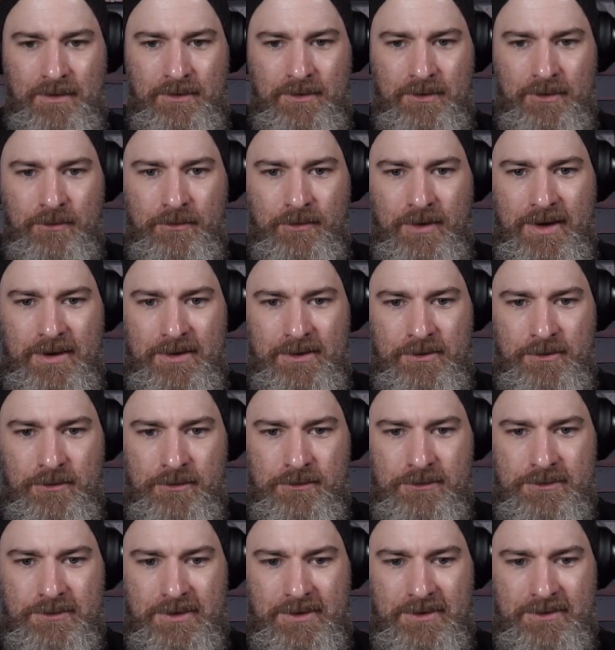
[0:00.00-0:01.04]
The great
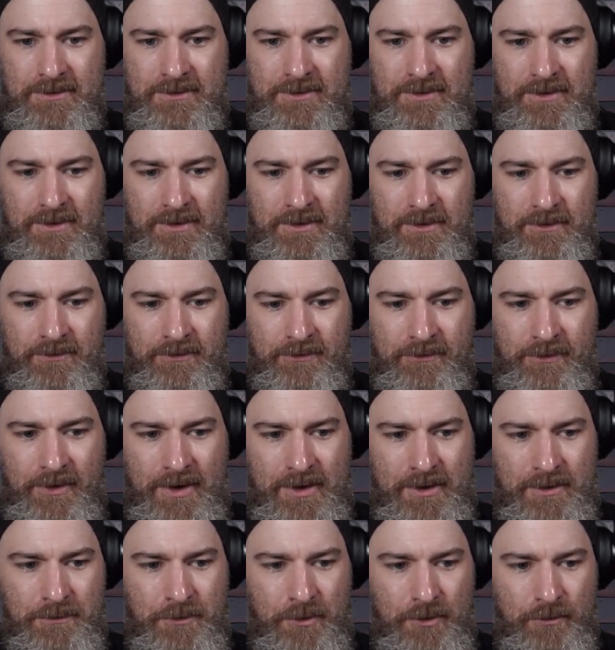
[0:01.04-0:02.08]
news is that the
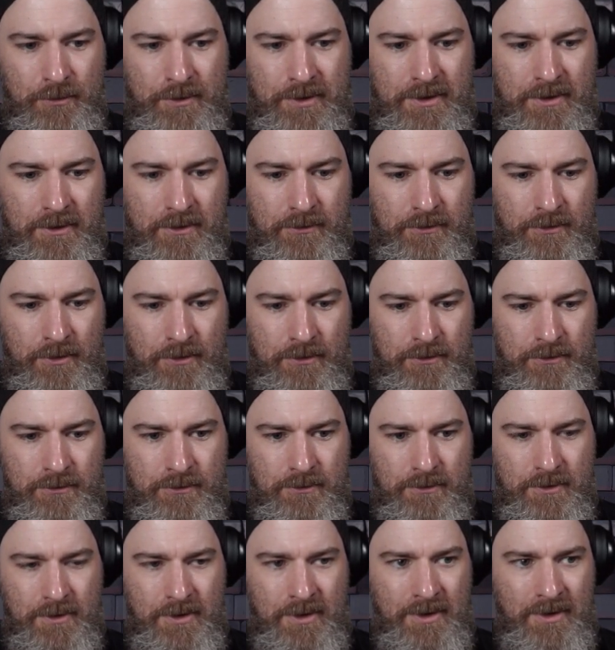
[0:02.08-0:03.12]
fireball we can throw
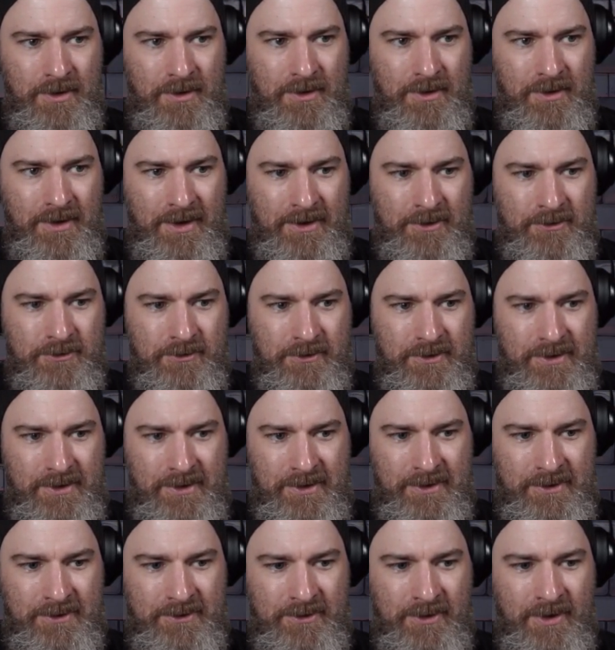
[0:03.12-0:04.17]

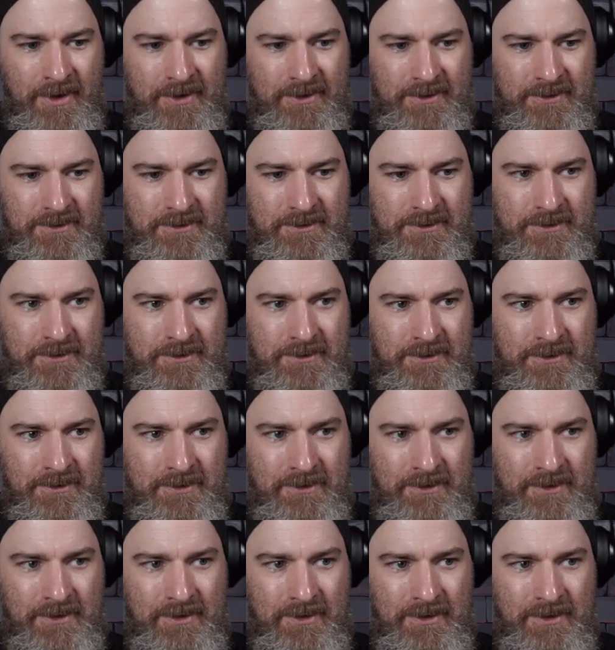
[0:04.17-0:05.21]
actually ignites
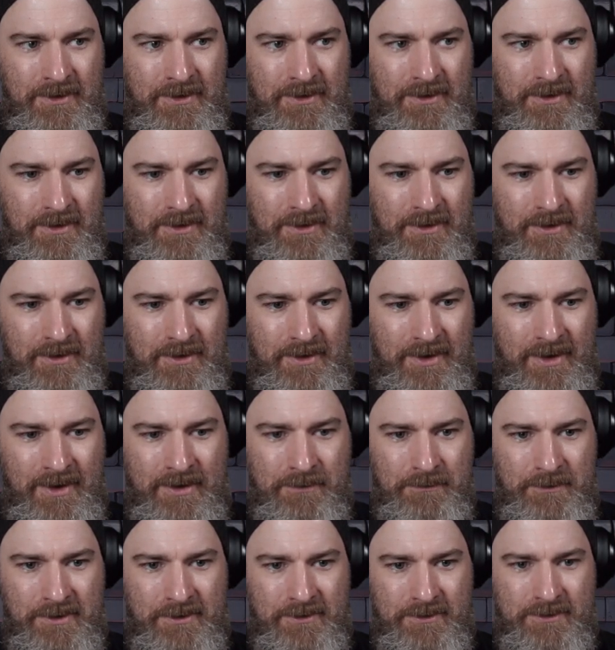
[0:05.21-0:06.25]

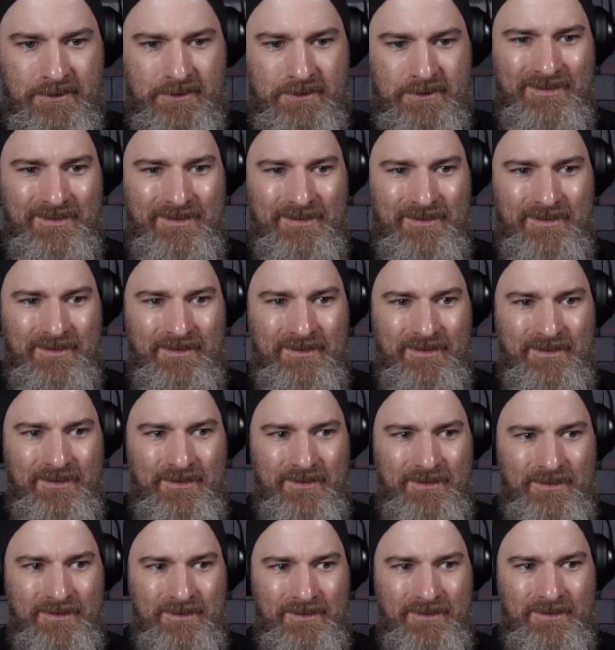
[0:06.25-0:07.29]
enemies.
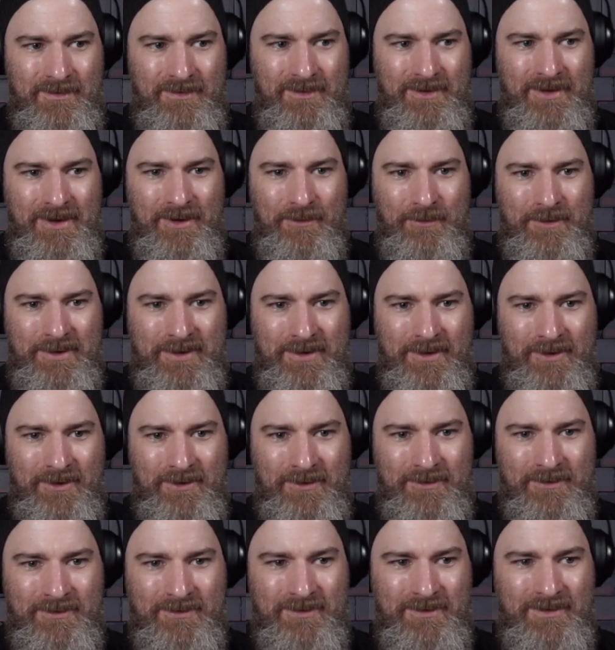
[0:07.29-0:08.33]
There we
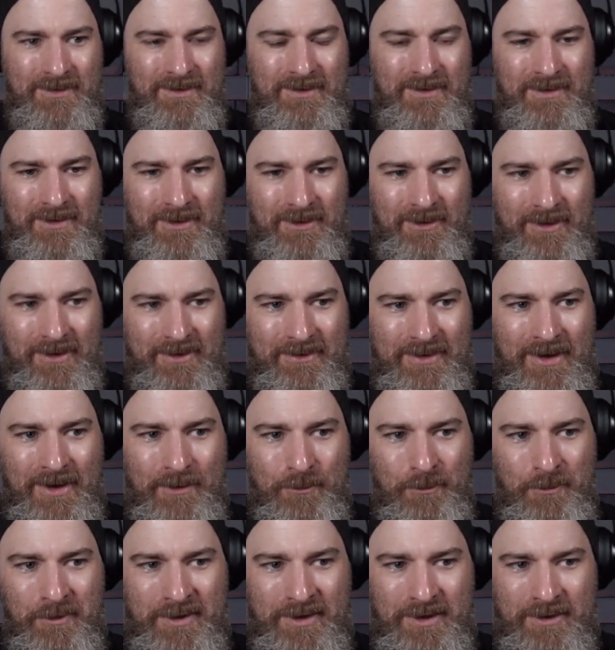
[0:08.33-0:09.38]
go. All right,
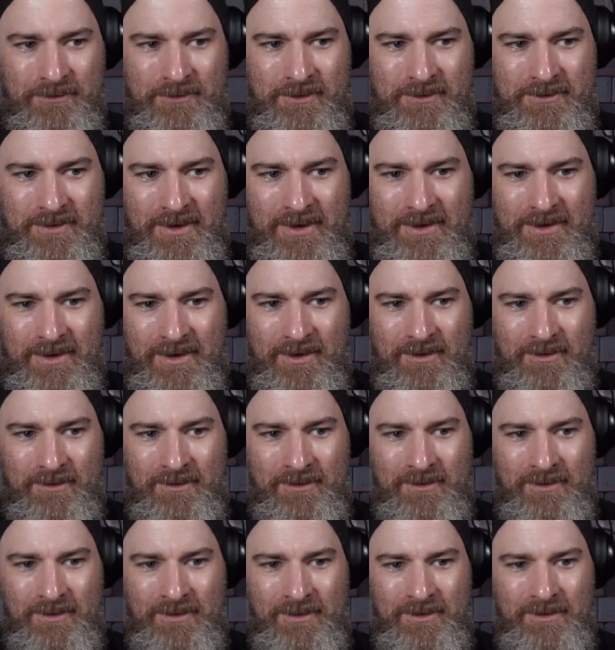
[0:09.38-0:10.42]
that will be enough to take out
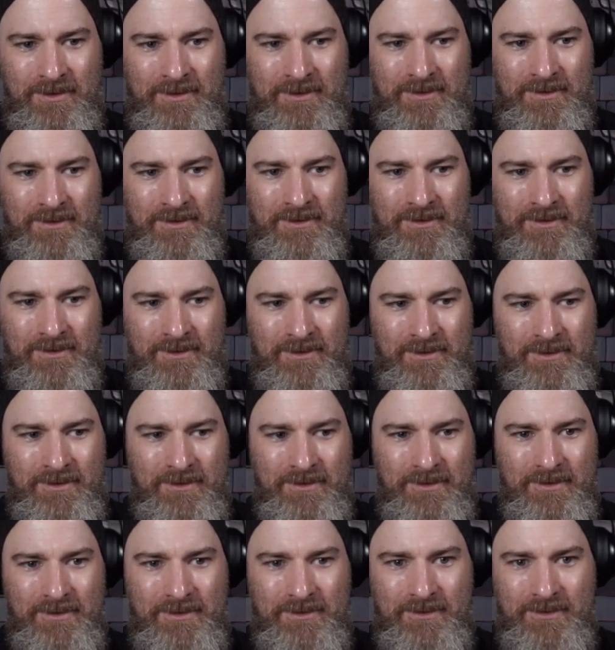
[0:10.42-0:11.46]

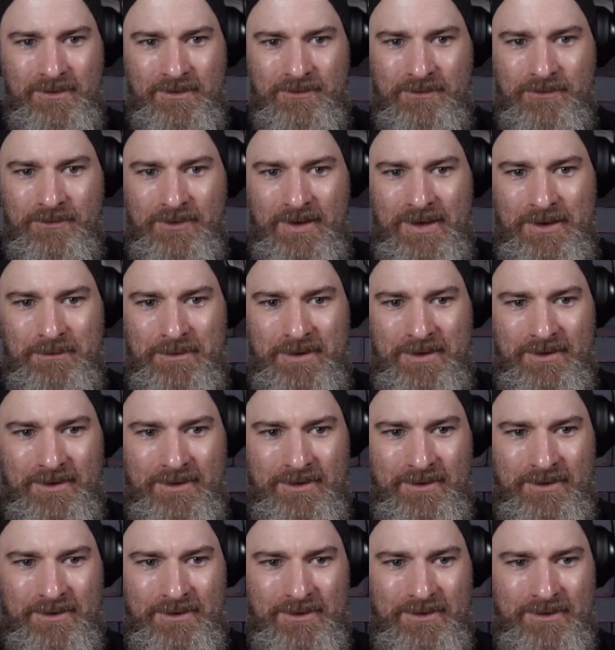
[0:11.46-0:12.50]
the
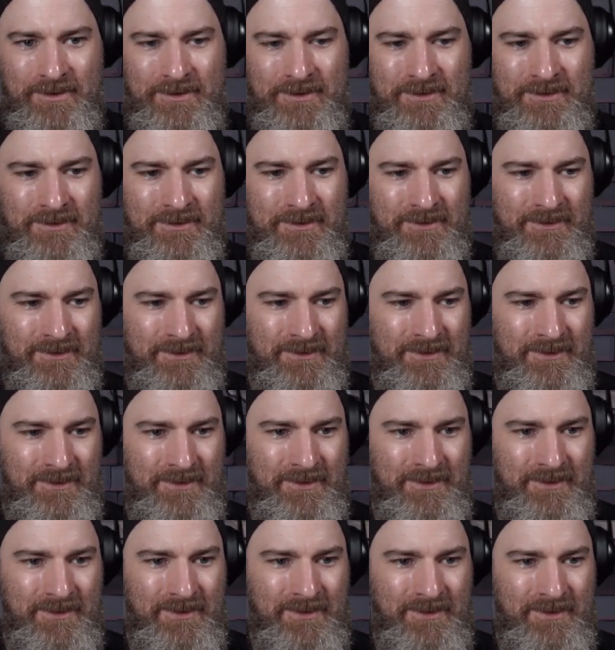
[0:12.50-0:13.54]
flaming
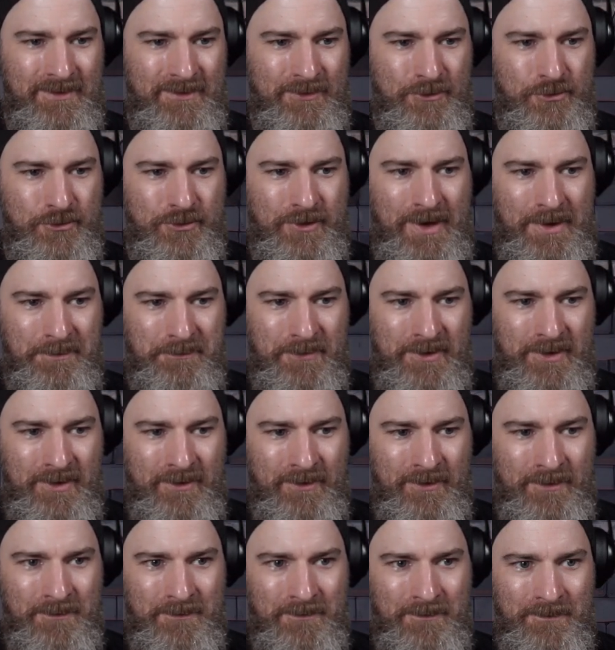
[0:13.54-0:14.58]
trap
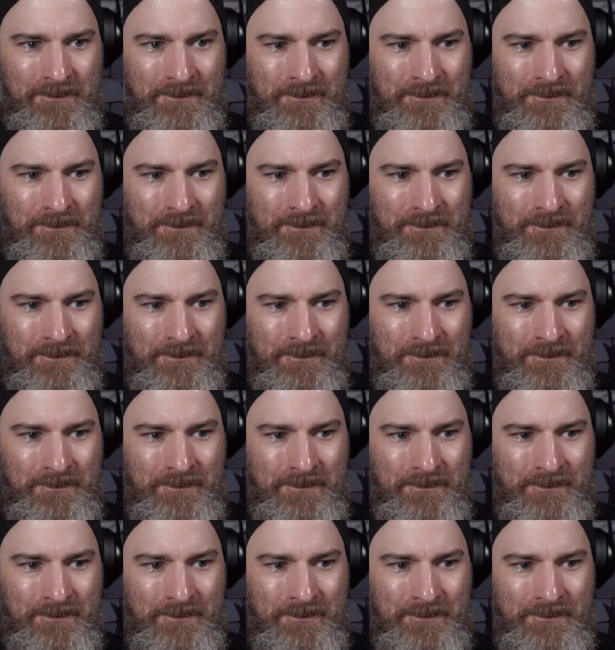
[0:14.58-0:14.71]
there.